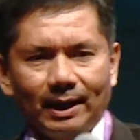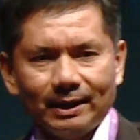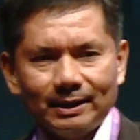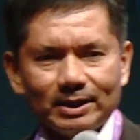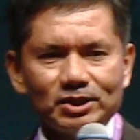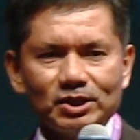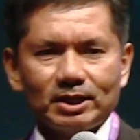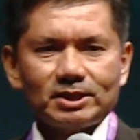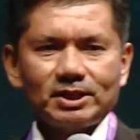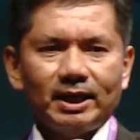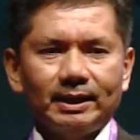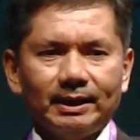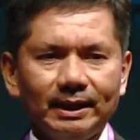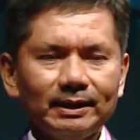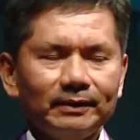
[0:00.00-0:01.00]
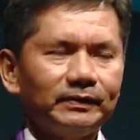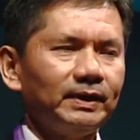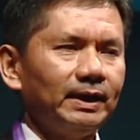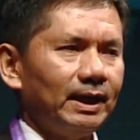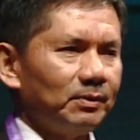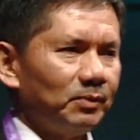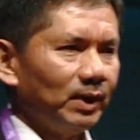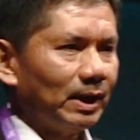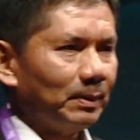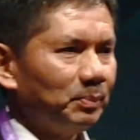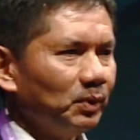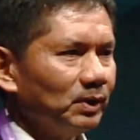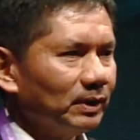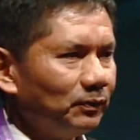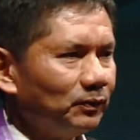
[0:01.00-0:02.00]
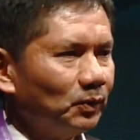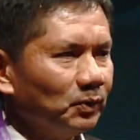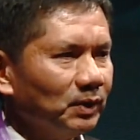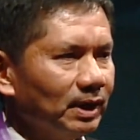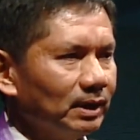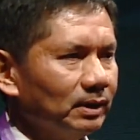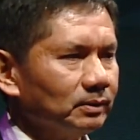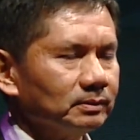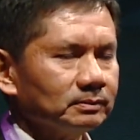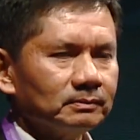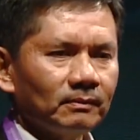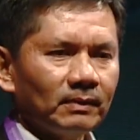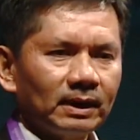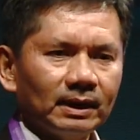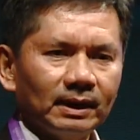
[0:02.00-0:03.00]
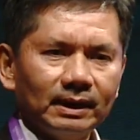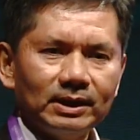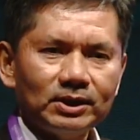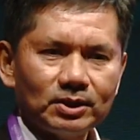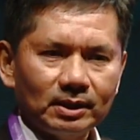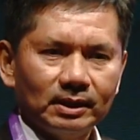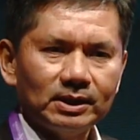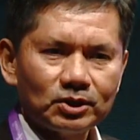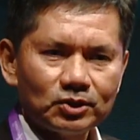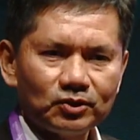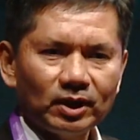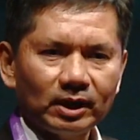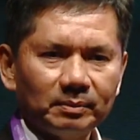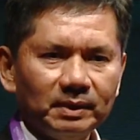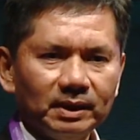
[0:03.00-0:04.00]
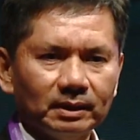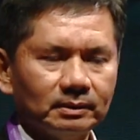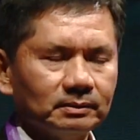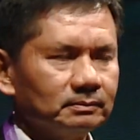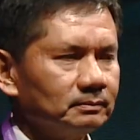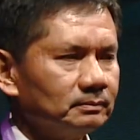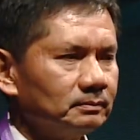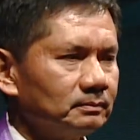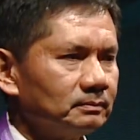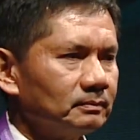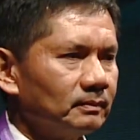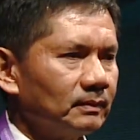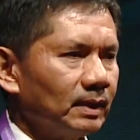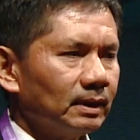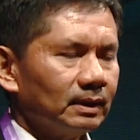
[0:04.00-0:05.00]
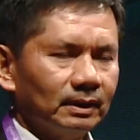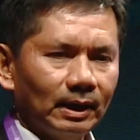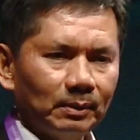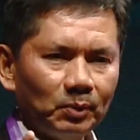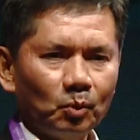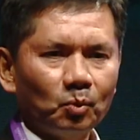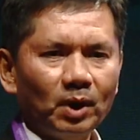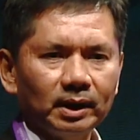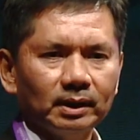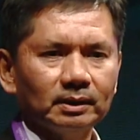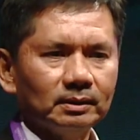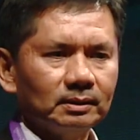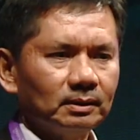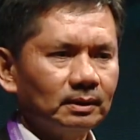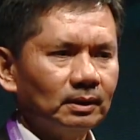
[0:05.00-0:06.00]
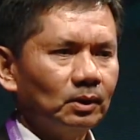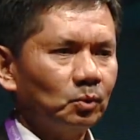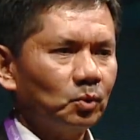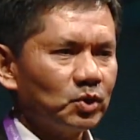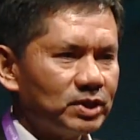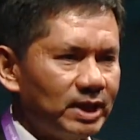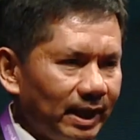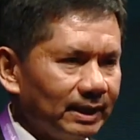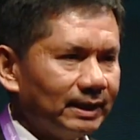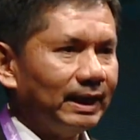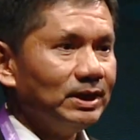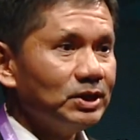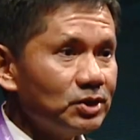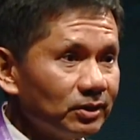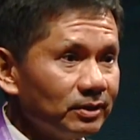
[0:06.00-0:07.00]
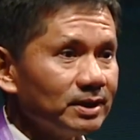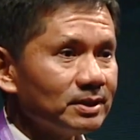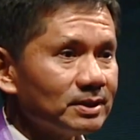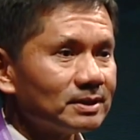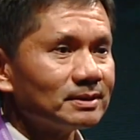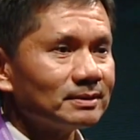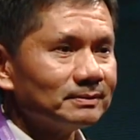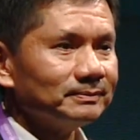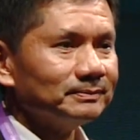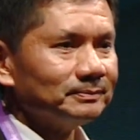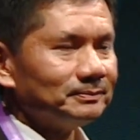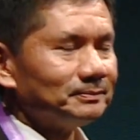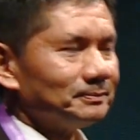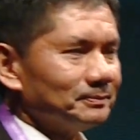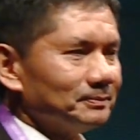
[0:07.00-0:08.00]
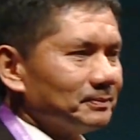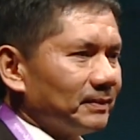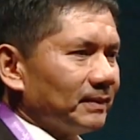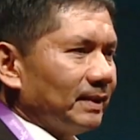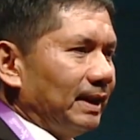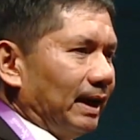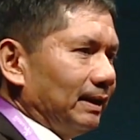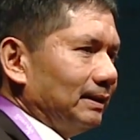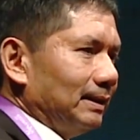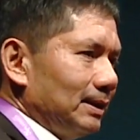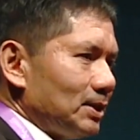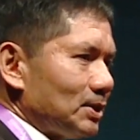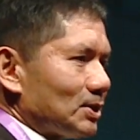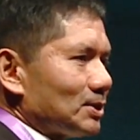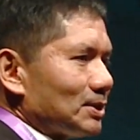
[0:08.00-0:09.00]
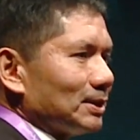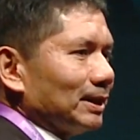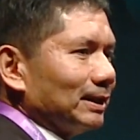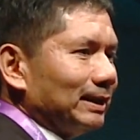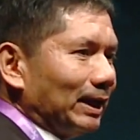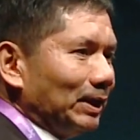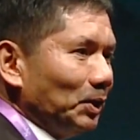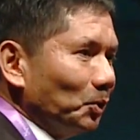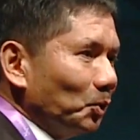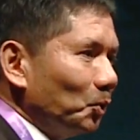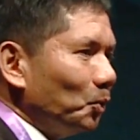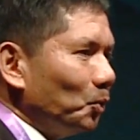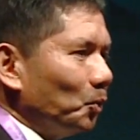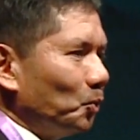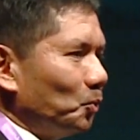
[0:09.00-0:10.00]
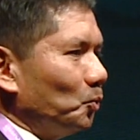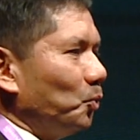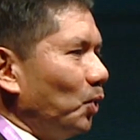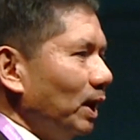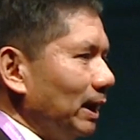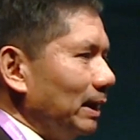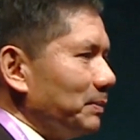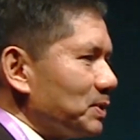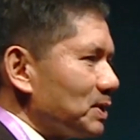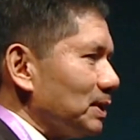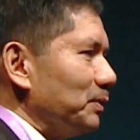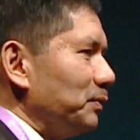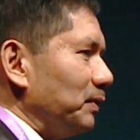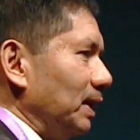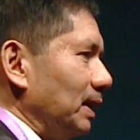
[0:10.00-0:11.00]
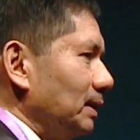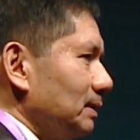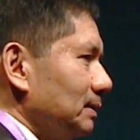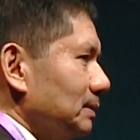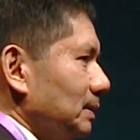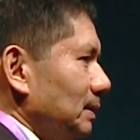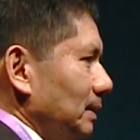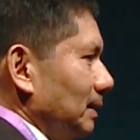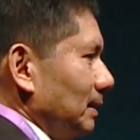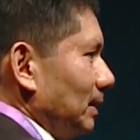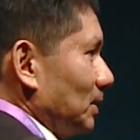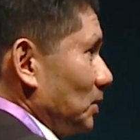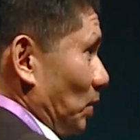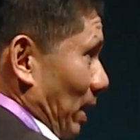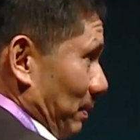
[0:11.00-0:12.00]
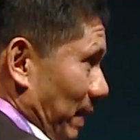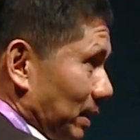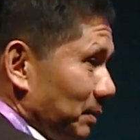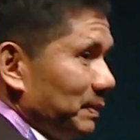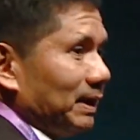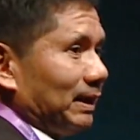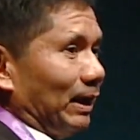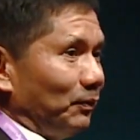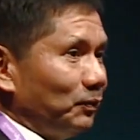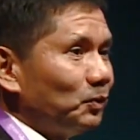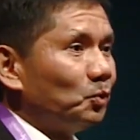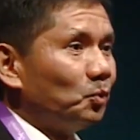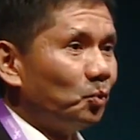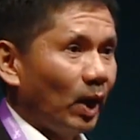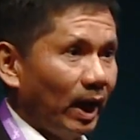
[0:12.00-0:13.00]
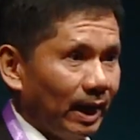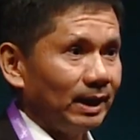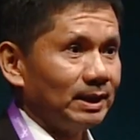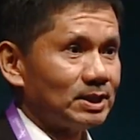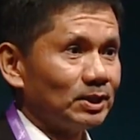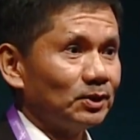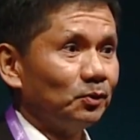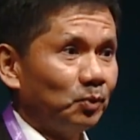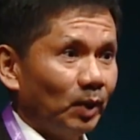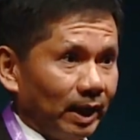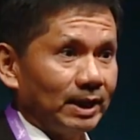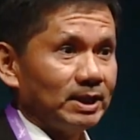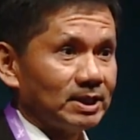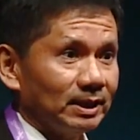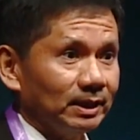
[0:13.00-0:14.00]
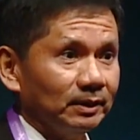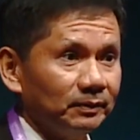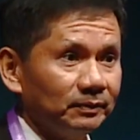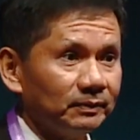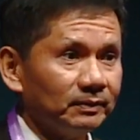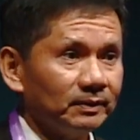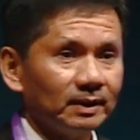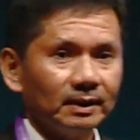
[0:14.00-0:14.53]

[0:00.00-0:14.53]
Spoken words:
I had a chit-chat. Then after that, when I put the phone down, it struck me. Number one, was that dangerous? That they know what I'm surfing, so I better be careful where I surf what I surf.